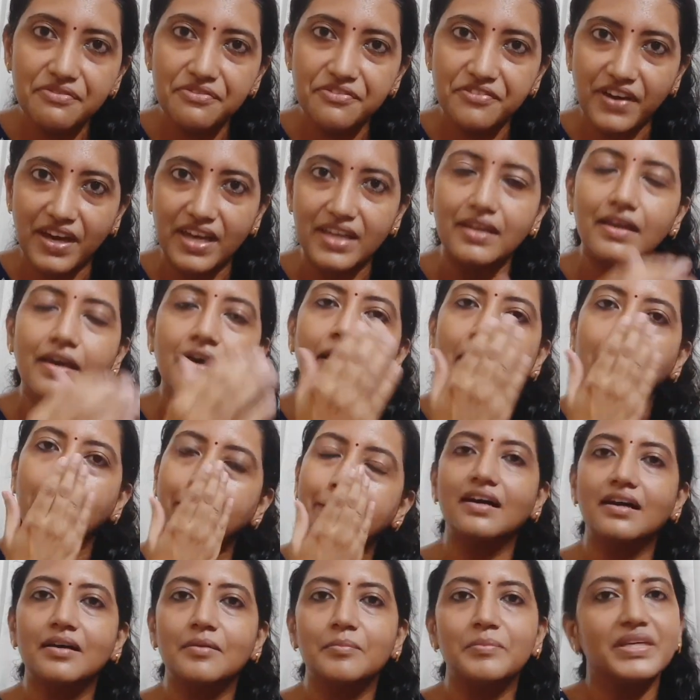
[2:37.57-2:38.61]
fine.
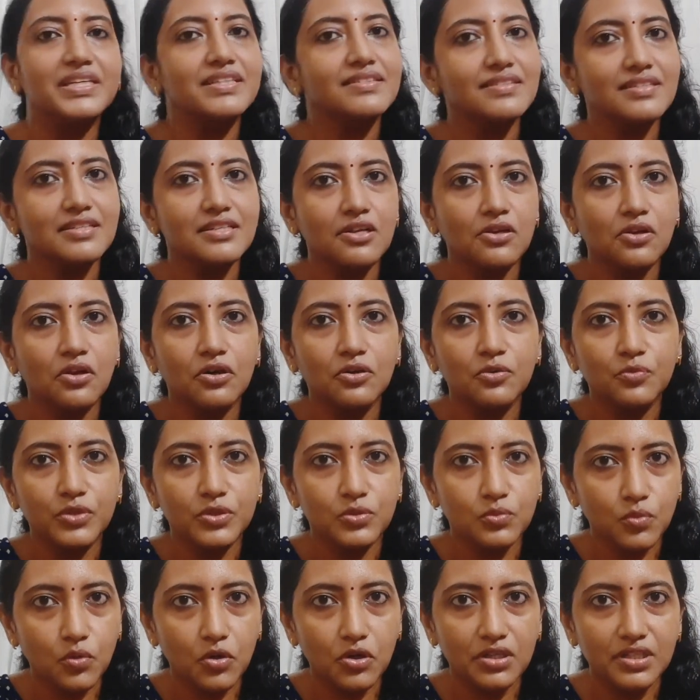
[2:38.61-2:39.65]
Mix it along
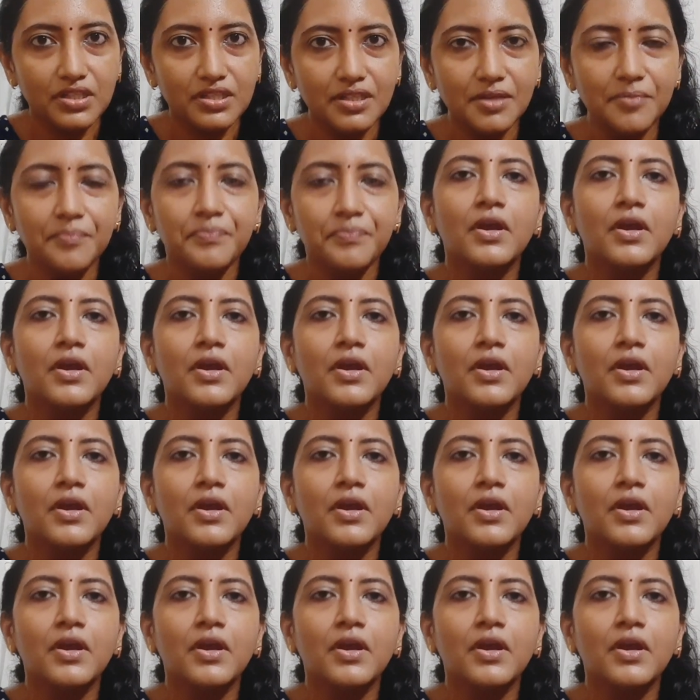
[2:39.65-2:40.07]
with water.